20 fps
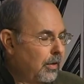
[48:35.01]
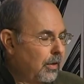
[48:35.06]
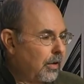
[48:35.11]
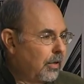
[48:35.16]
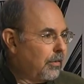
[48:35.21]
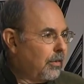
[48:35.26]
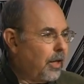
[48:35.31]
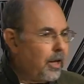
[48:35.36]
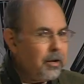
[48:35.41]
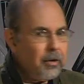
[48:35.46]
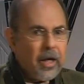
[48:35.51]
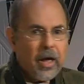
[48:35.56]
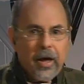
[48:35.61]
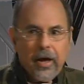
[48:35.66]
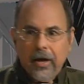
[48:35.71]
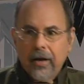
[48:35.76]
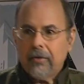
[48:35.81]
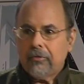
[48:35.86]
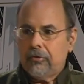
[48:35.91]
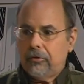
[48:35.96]
And that
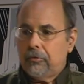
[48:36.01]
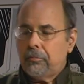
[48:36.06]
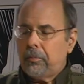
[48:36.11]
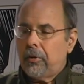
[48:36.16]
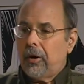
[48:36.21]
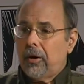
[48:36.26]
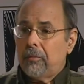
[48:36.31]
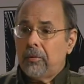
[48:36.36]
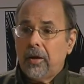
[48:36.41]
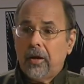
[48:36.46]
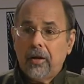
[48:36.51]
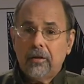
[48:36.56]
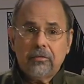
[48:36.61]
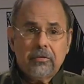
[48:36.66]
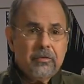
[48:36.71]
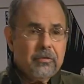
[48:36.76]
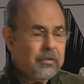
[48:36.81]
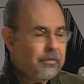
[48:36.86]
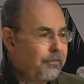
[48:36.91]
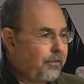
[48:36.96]
actress probably has
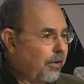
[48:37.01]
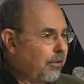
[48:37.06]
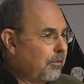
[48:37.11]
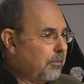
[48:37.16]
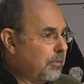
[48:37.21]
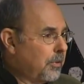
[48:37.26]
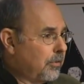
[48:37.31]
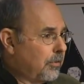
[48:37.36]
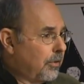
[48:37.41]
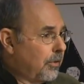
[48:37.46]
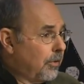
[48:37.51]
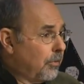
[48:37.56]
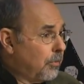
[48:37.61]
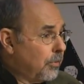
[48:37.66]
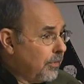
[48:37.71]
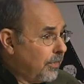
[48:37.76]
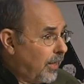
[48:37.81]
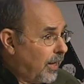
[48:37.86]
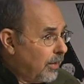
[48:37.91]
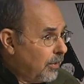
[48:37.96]
a development deal
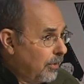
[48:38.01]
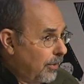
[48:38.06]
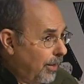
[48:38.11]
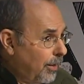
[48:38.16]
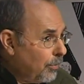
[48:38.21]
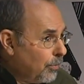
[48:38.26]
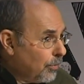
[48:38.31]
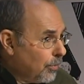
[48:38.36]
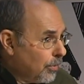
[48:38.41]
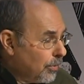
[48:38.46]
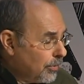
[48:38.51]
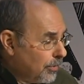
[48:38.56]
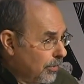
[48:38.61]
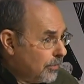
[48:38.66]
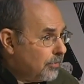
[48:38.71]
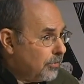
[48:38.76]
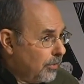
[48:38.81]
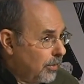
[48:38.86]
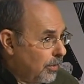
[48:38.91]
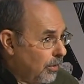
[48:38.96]
with that network
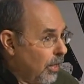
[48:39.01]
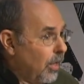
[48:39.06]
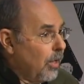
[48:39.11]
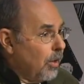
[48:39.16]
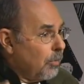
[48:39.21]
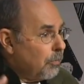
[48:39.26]
that's saying,